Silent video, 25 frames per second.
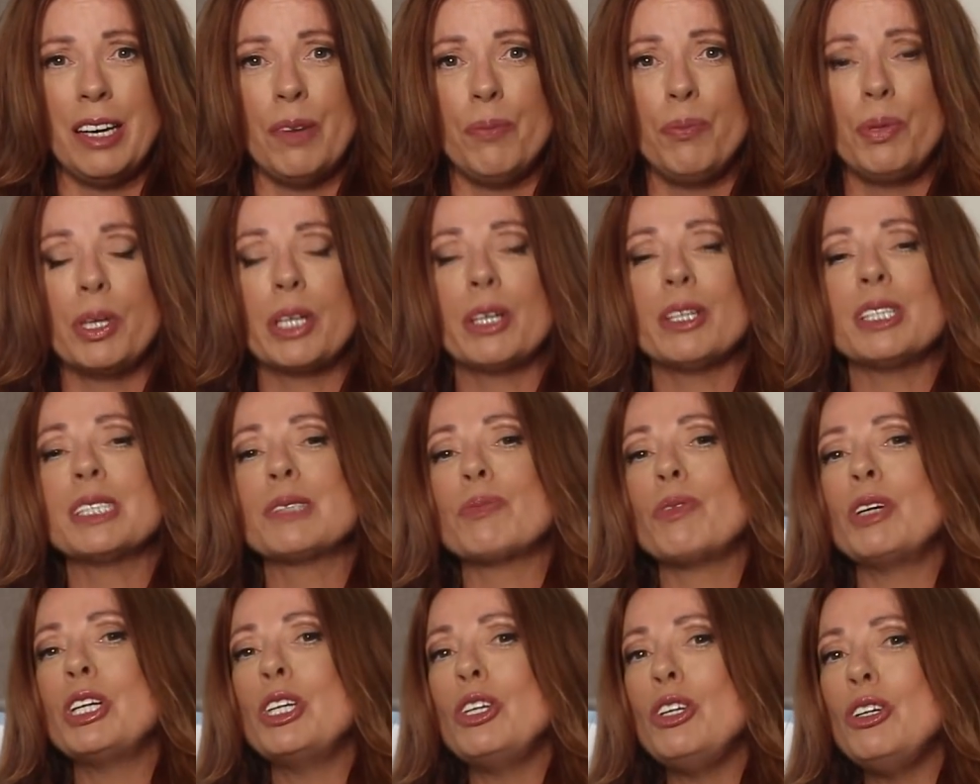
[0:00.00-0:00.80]
Because
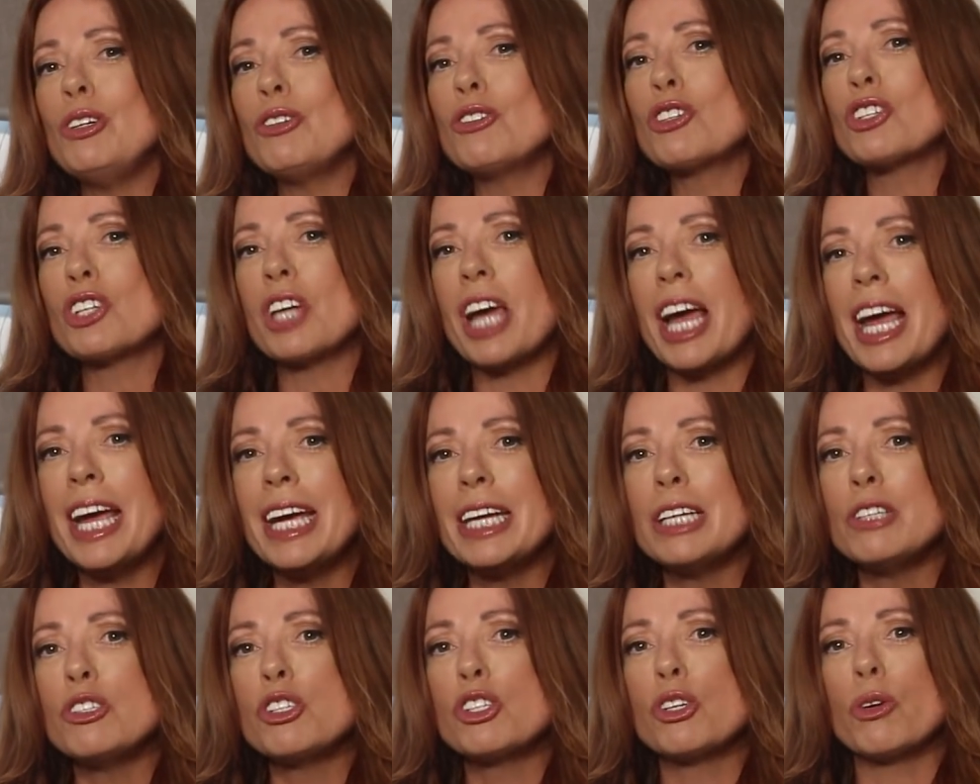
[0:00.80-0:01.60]
when you
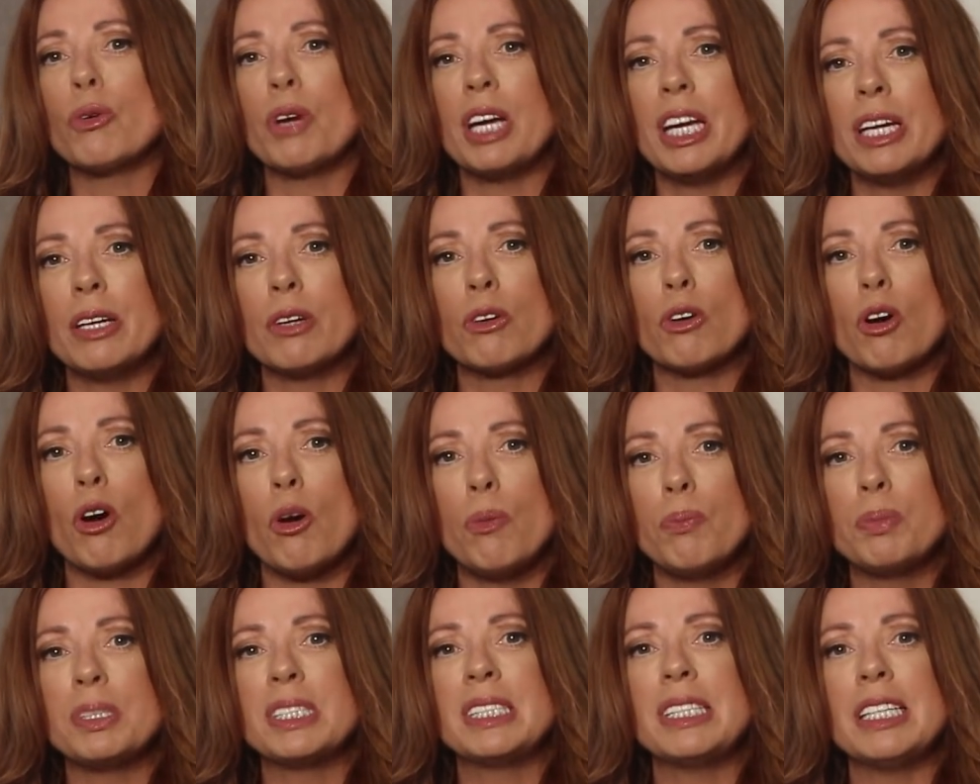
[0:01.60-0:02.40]
change your inner
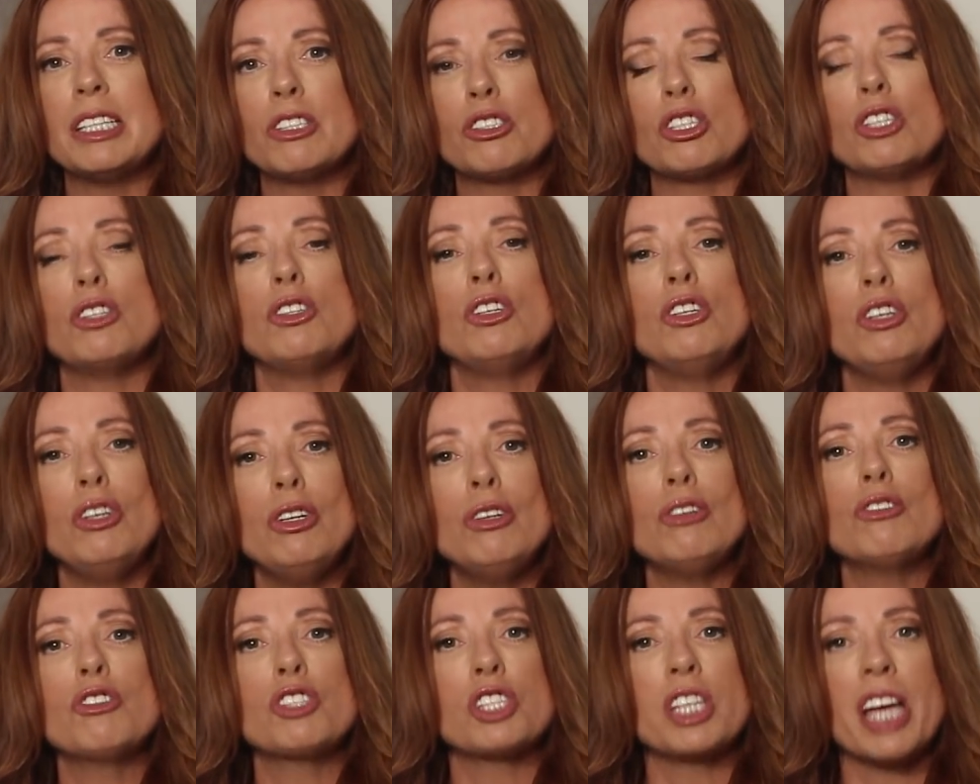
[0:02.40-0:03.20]
composition,
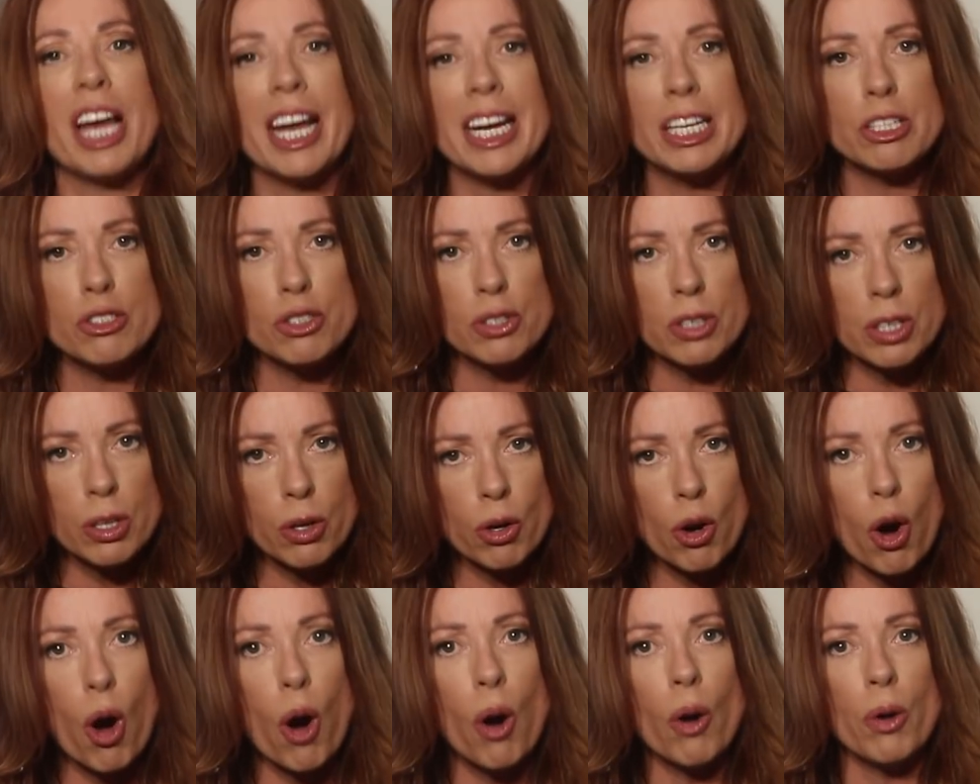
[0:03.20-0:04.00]
you change the
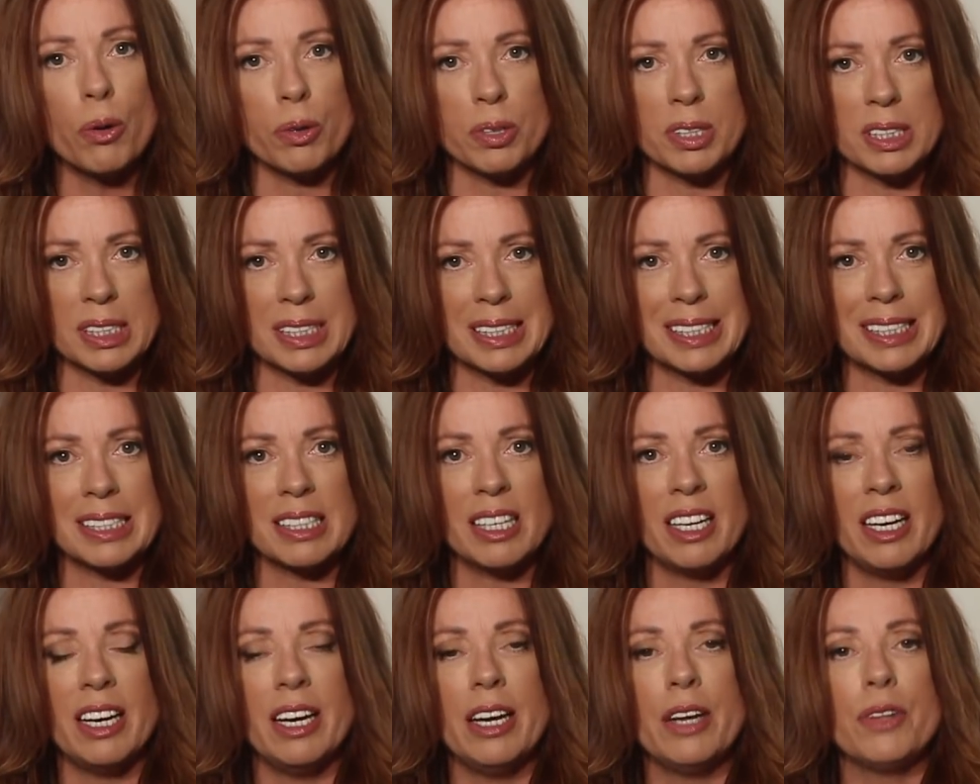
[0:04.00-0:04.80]
cogs,
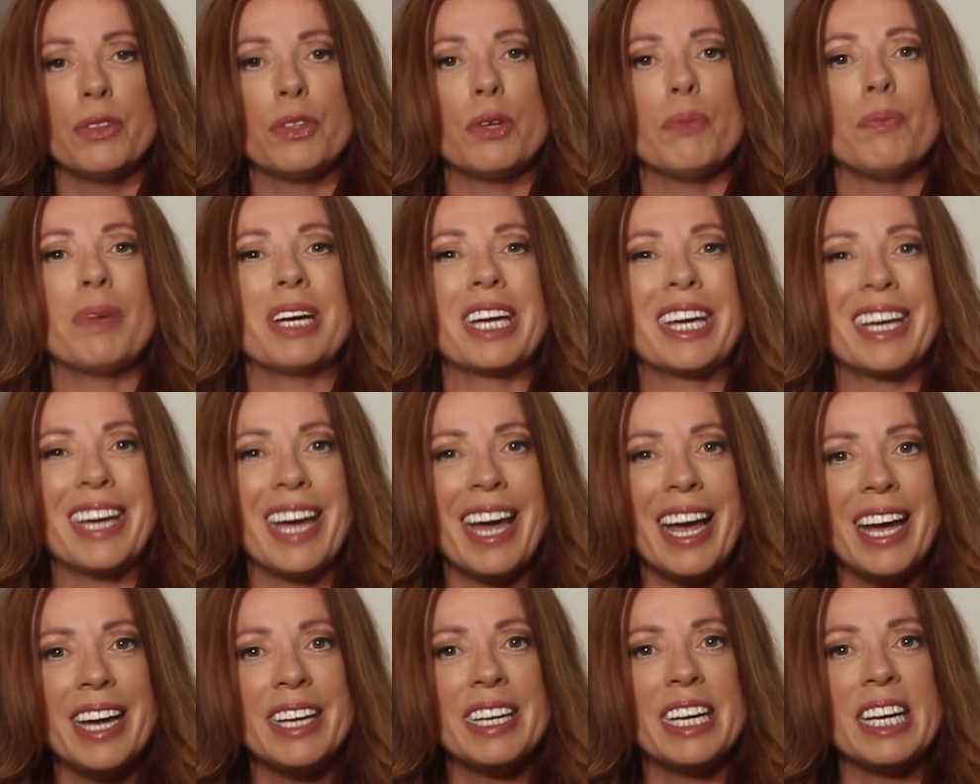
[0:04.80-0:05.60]
the
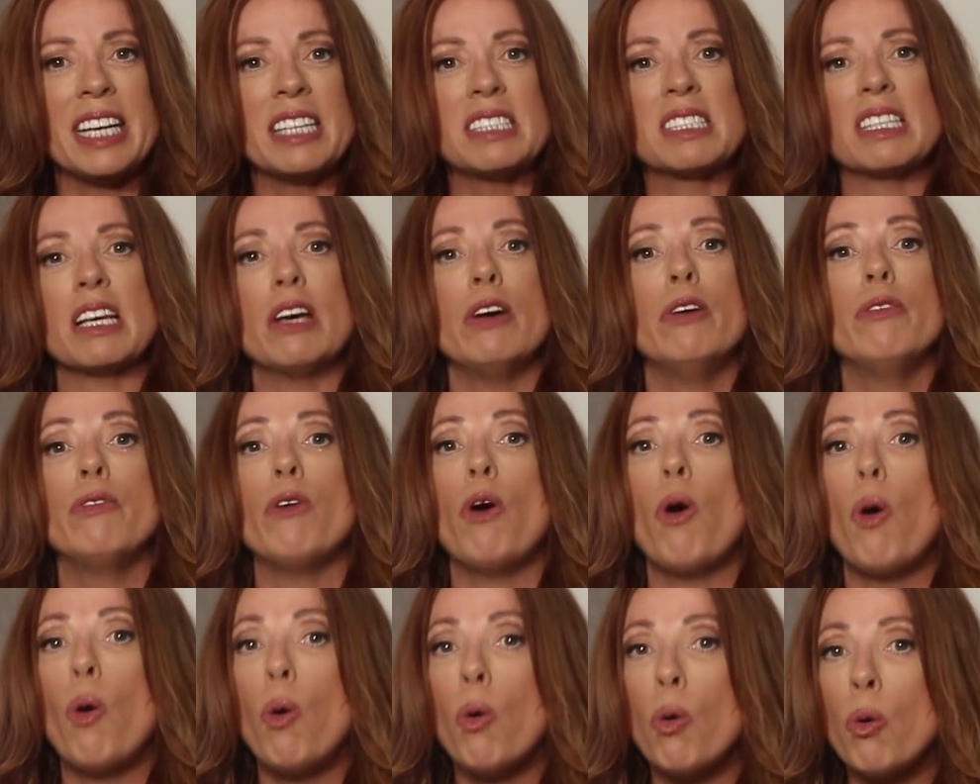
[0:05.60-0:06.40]
mechanics of
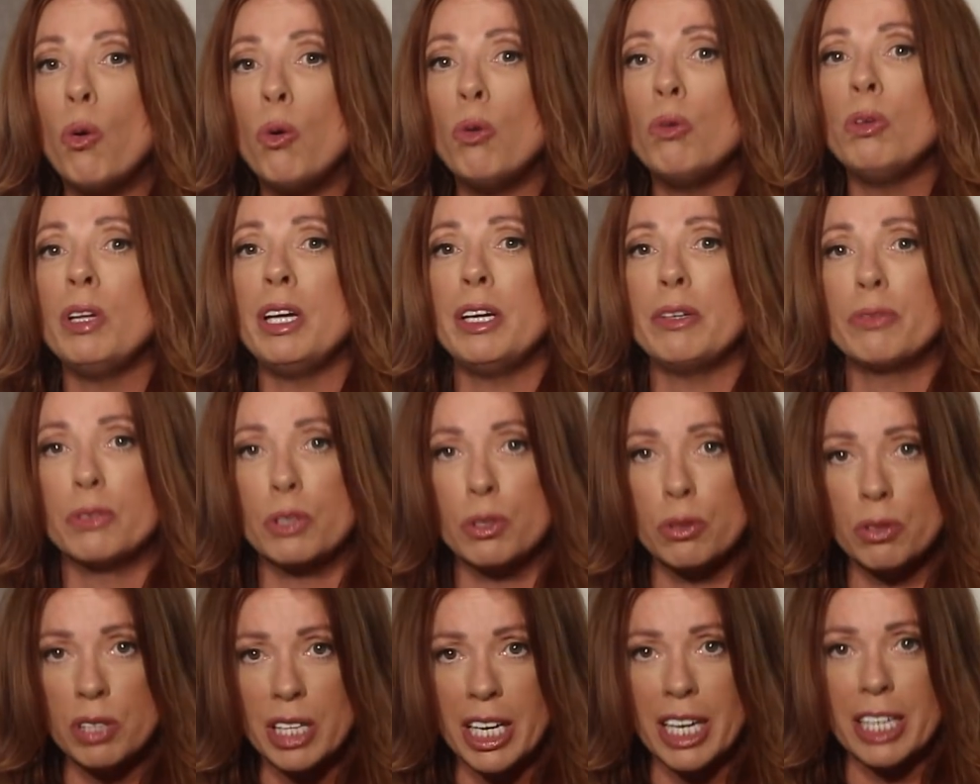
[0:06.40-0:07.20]
all of
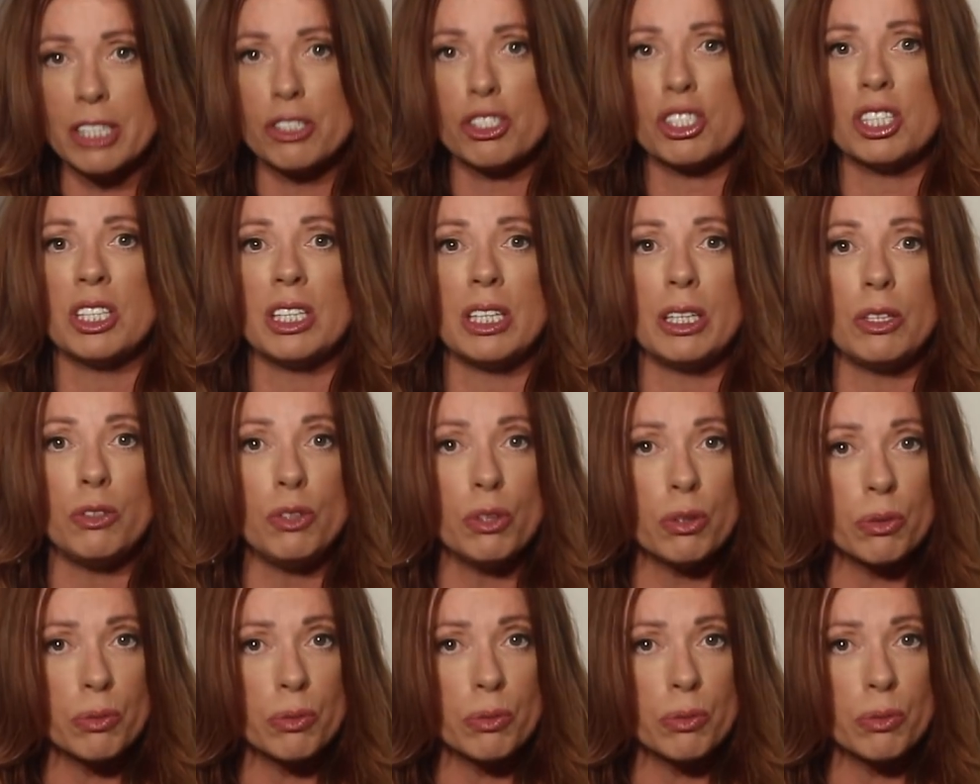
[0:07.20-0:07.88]
creation in your